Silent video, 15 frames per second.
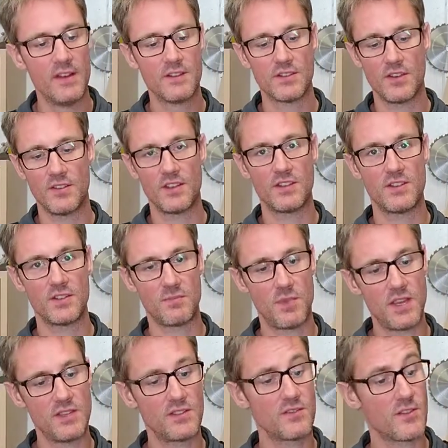So this is a
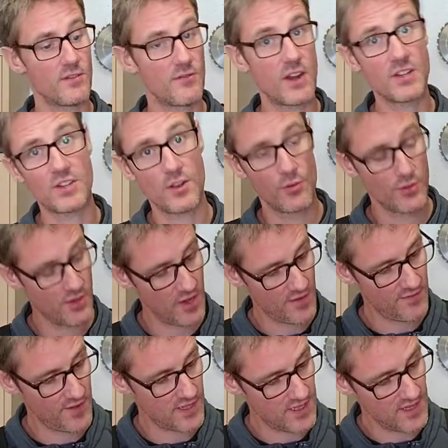piece of the threshold that I
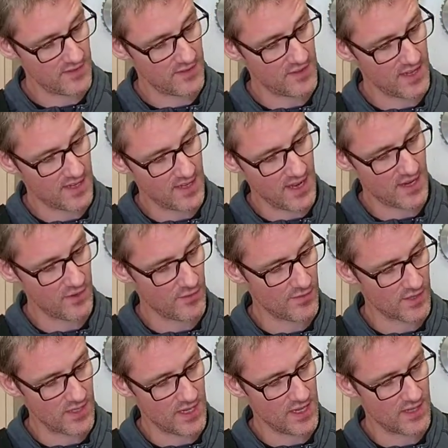fitted. This end
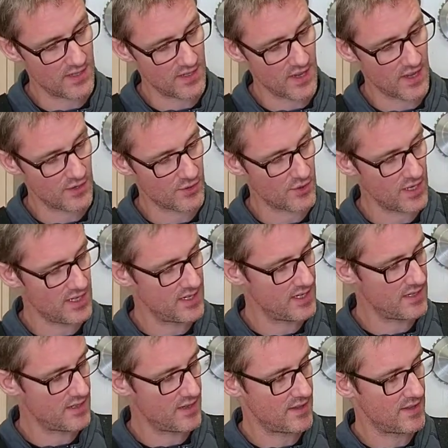obviously is untreated
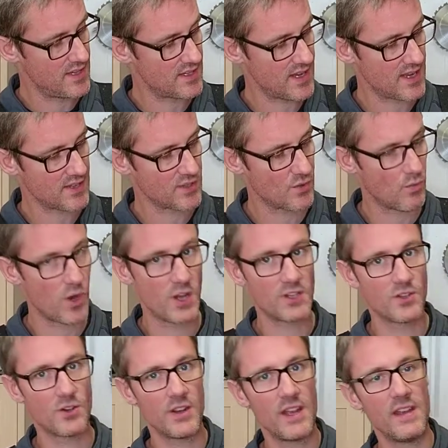and this has the white
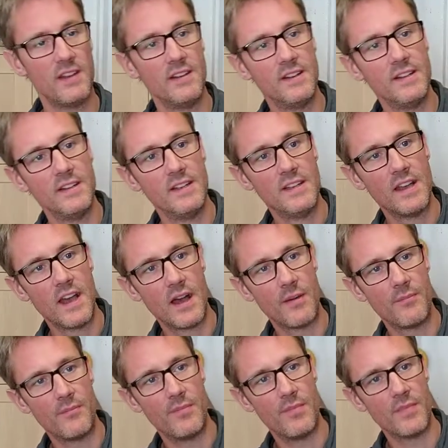on it.
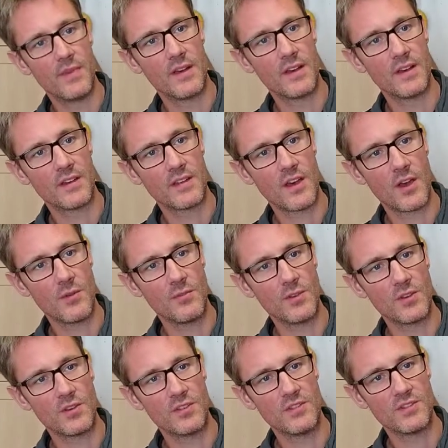I hope you
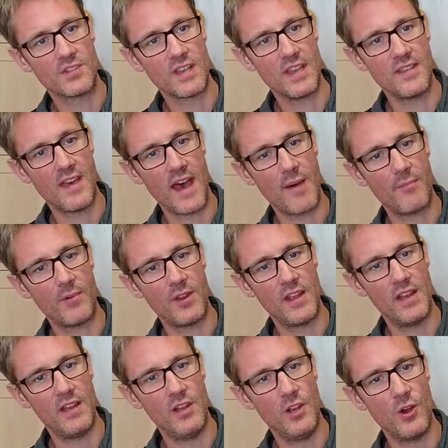can see that, but it
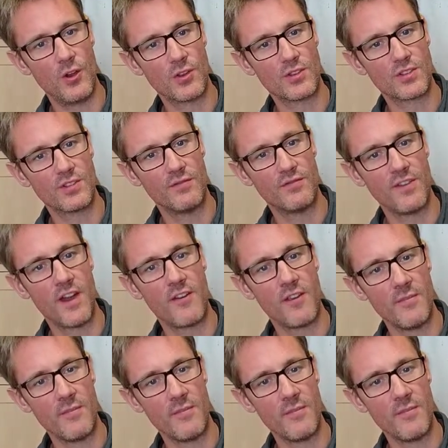looks very